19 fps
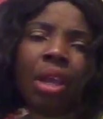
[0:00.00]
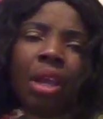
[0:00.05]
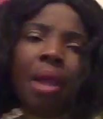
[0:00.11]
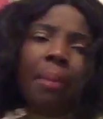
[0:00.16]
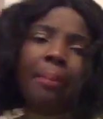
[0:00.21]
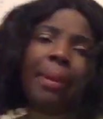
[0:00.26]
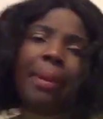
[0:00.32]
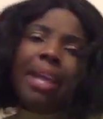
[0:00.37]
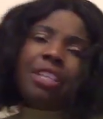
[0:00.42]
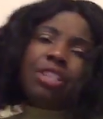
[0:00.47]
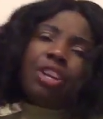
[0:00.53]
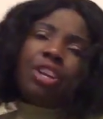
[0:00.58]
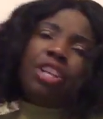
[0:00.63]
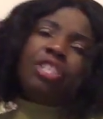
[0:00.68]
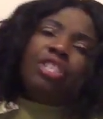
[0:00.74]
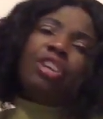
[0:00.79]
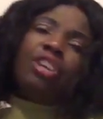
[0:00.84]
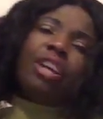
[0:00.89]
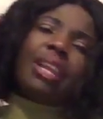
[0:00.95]
Make sure
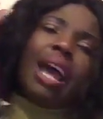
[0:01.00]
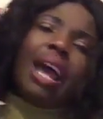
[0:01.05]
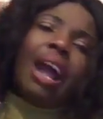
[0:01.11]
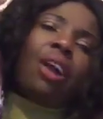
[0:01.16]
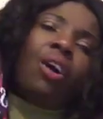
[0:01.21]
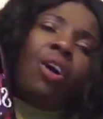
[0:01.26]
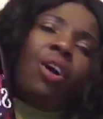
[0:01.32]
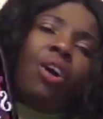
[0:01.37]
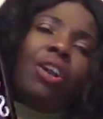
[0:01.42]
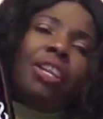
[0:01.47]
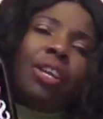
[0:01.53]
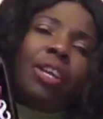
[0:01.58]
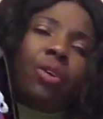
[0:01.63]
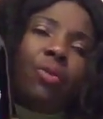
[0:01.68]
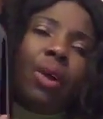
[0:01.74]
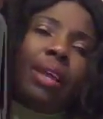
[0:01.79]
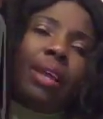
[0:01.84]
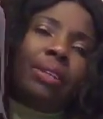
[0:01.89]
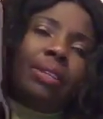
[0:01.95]
it's non-alcoholic
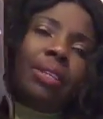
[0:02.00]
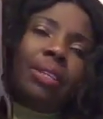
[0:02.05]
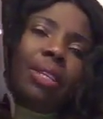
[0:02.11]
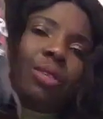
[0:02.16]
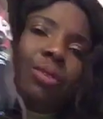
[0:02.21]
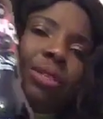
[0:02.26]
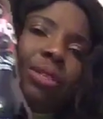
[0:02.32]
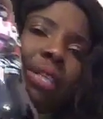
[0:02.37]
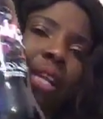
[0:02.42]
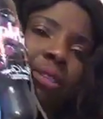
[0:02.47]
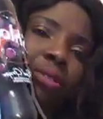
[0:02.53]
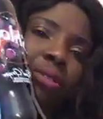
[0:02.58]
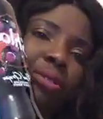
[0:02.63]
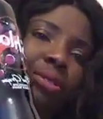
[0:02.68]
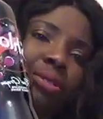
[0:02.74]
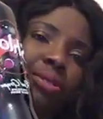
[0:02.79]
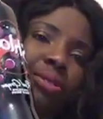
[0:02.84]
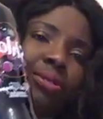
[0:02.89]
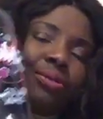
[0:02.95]
wine. This is what I
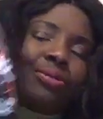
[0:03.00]
use.